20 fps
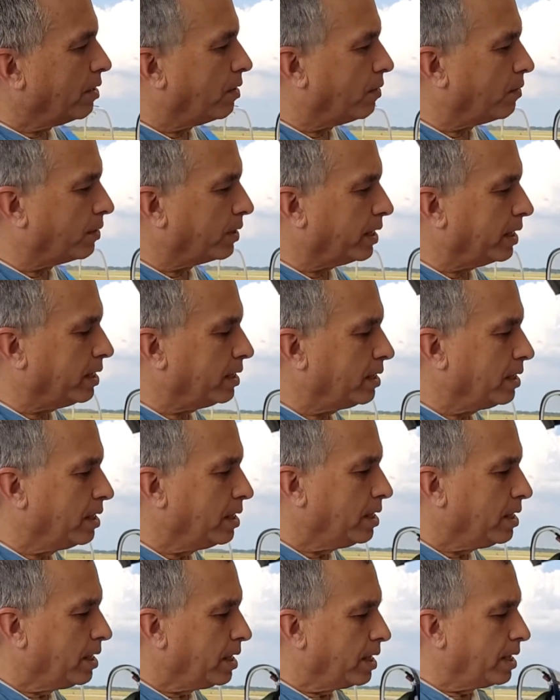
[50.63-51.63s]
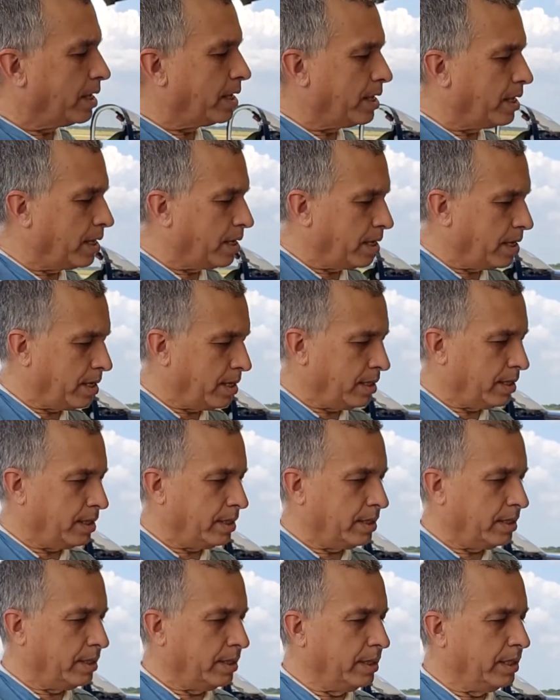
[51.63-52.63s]
Okay, uh,
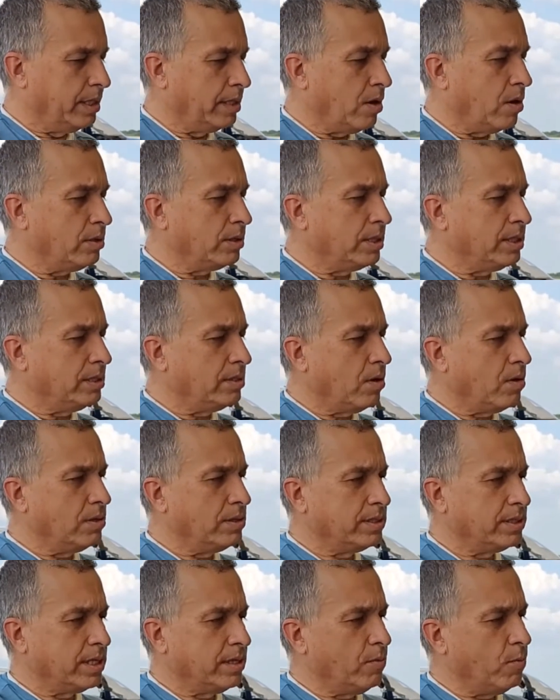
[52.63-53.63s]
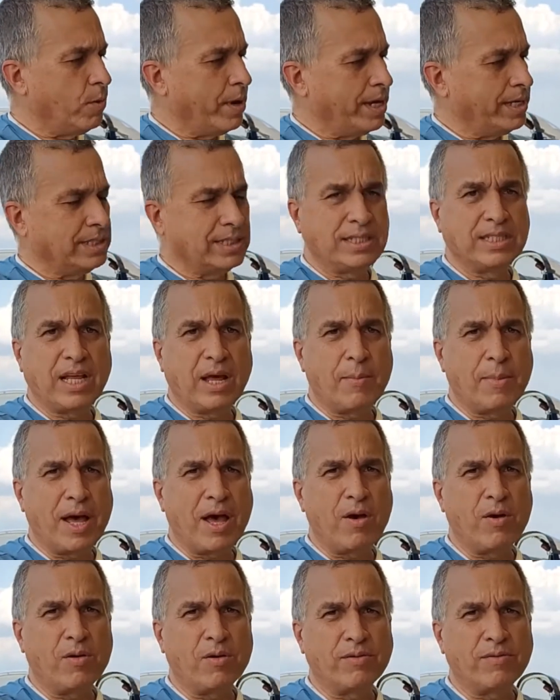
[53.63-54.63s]
the, this whole thing weighs
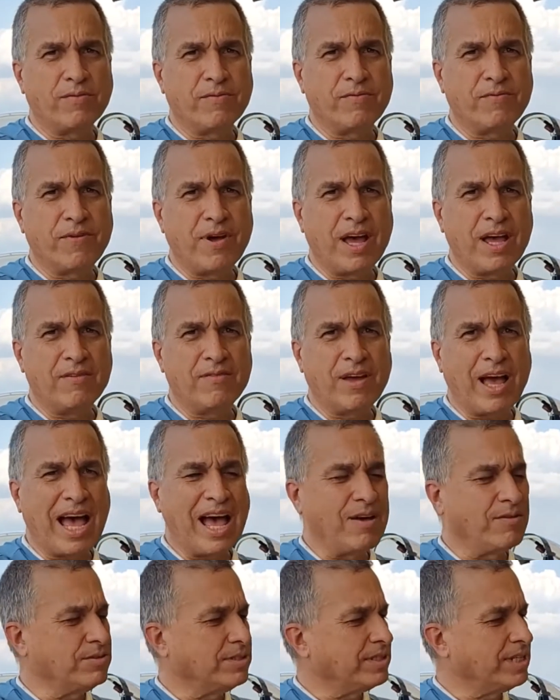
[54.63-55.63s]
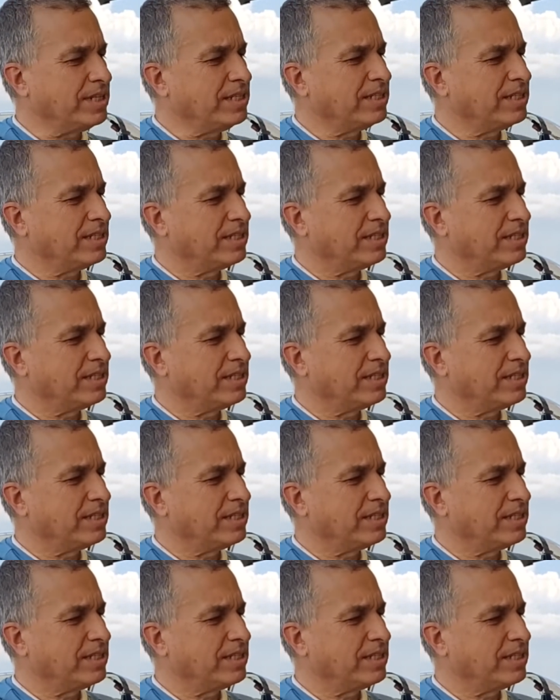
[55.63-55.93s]
about five ounces,